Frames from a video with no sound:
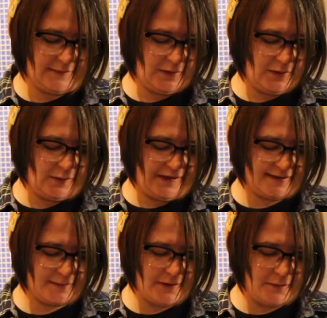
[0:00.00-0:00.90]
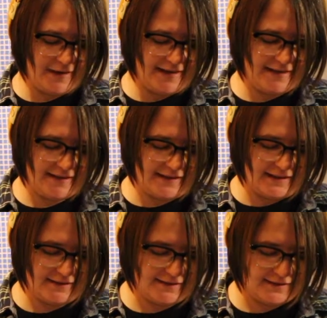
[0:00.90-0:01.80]
So don't ask me why I did
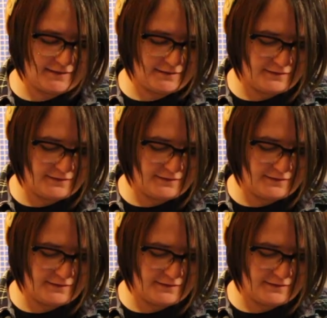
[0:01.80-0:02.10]
this.